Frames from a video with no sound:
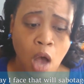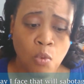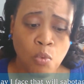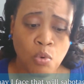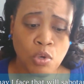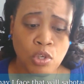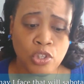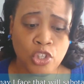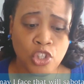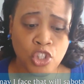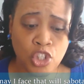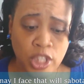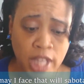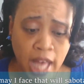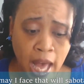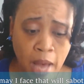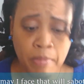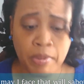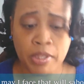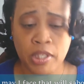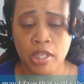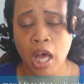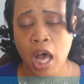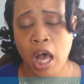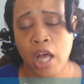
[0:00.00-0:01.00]
will
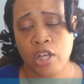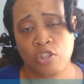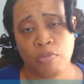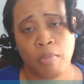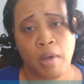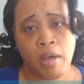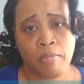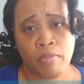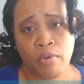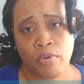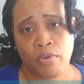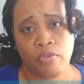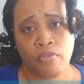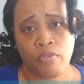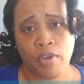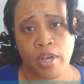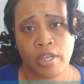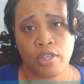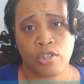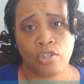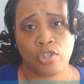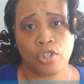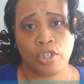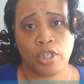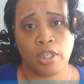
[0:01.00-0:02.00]
sabotage my
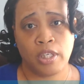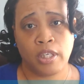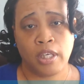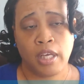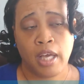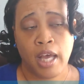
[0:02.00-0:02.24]
motivation?